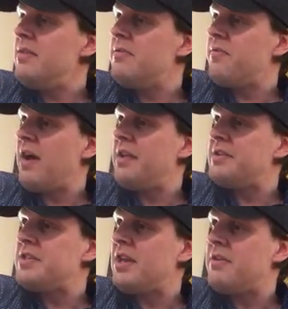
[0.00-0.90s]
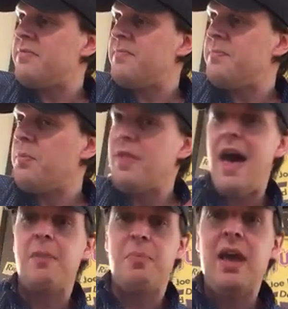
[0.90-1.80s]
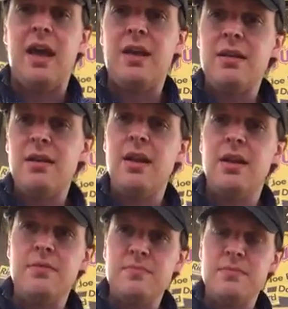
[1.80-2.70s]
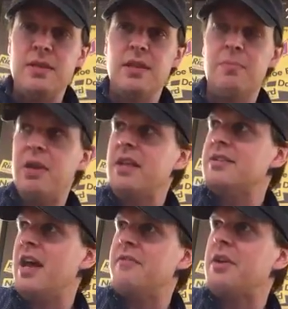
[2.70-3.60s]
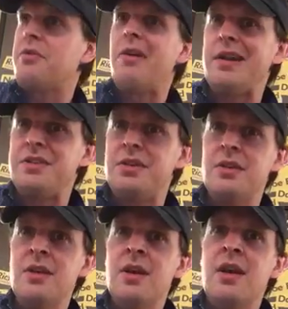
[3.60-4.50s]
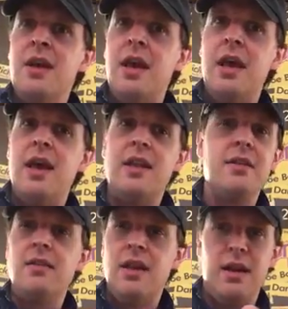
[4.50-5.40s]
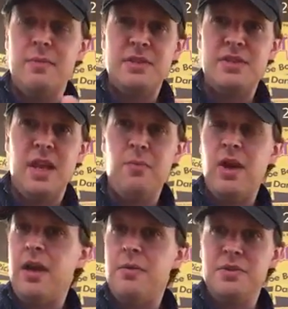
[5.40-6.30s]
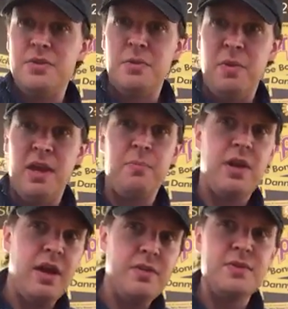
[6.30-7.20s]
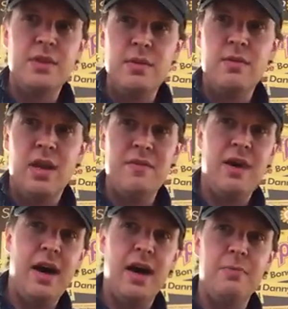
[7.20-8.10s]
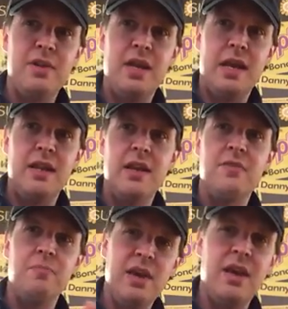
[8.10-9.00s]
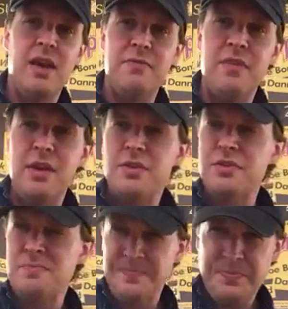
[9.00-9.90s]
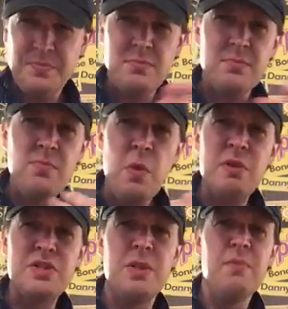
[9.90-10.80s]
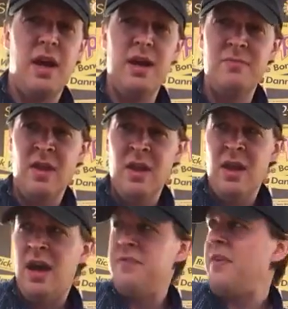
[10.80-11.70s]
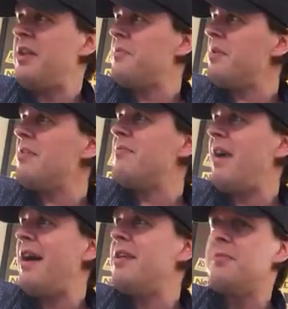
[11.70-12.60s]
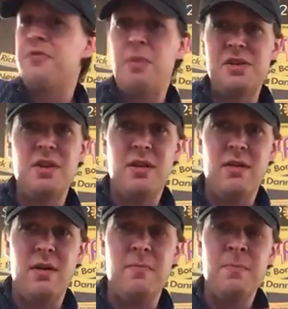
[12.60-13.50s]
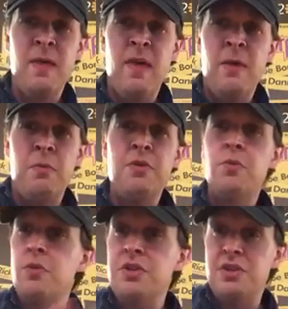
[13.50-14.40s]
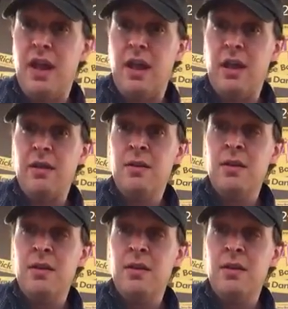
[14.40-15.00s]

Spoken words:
you find yourself without a pick, the pick is kind of a crutch. And, I'm the same way. I always use a pick, but I use kind of a hybrid technique of pick and fingers. But sometimes I find it really valuable, especially at home, when you're woodshedding,